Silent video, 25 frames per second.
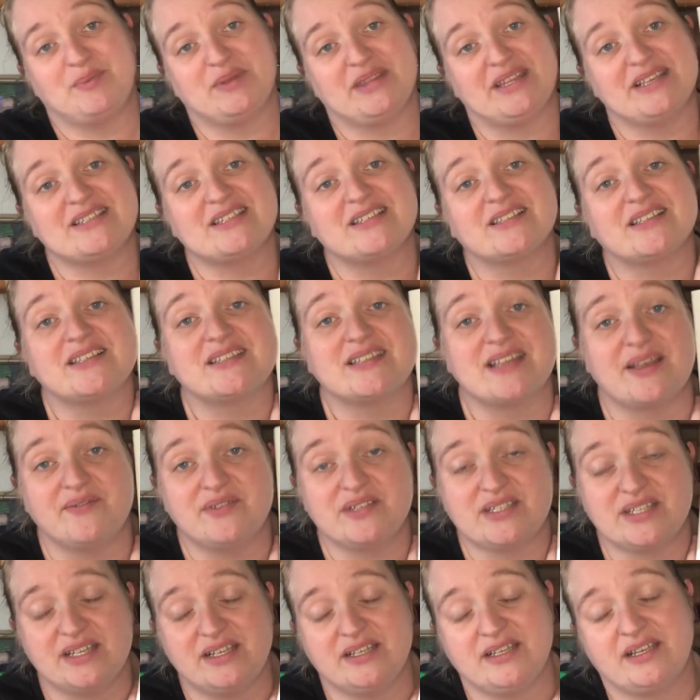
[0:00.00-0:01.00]
But this is a
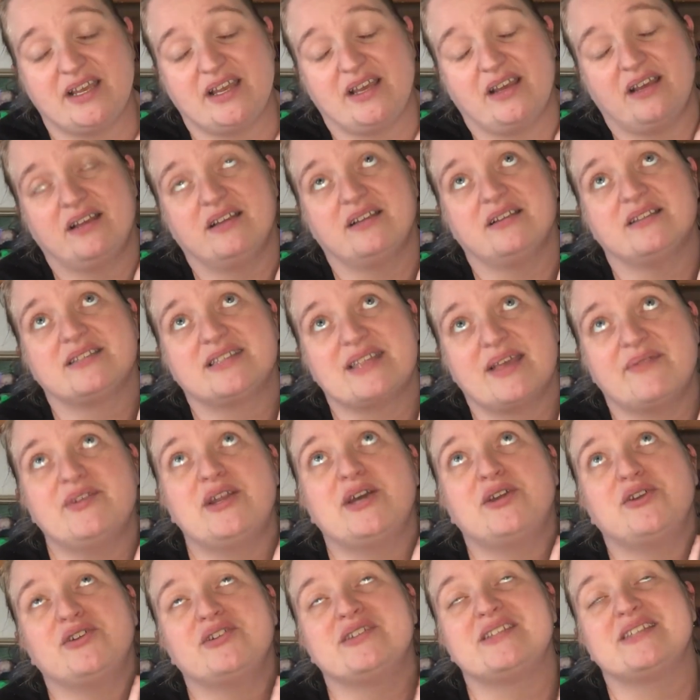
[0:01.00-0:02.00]

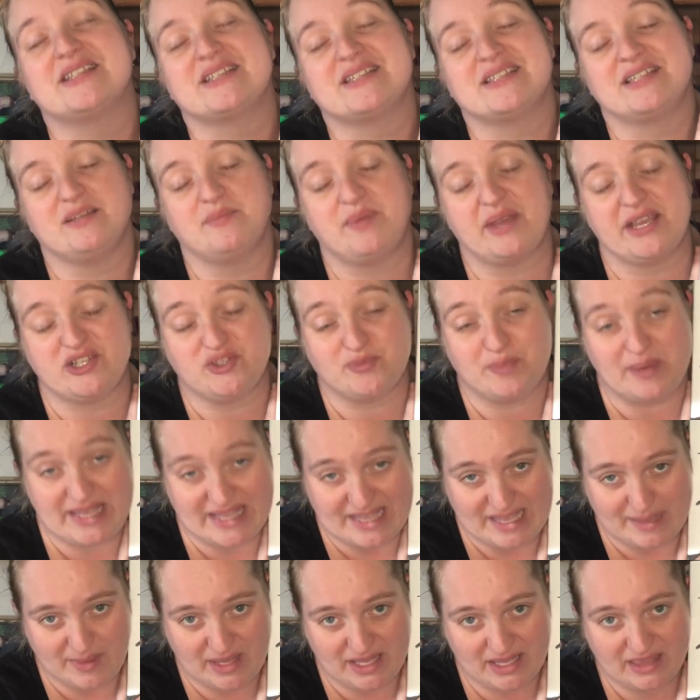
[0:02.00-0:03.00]
716 page
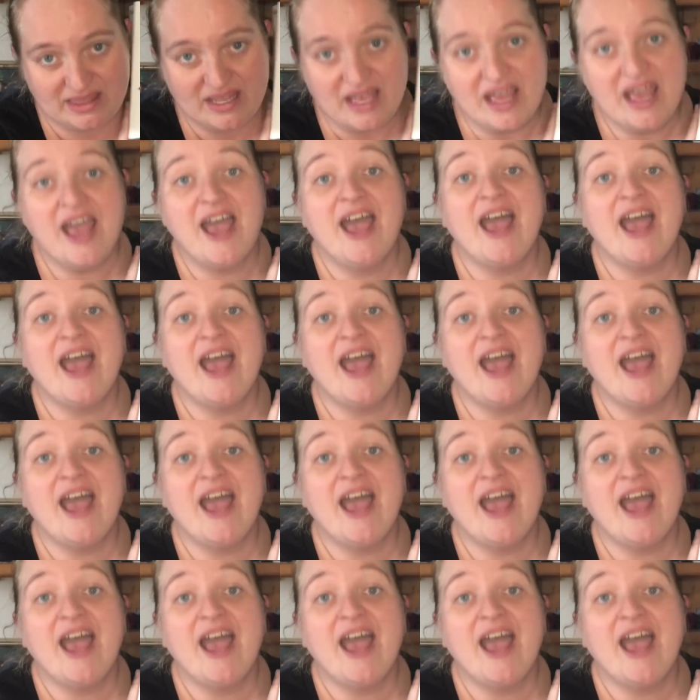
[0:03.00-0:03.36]
behemoth.